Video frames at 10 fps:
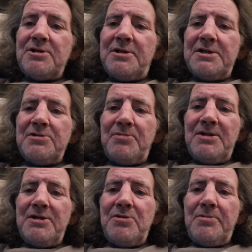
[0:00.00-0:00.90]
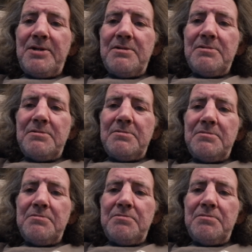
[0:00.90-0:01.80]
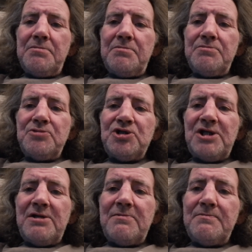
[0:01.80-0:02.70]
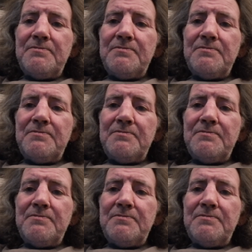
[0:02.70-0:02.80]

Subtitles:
today's been a little bit shit.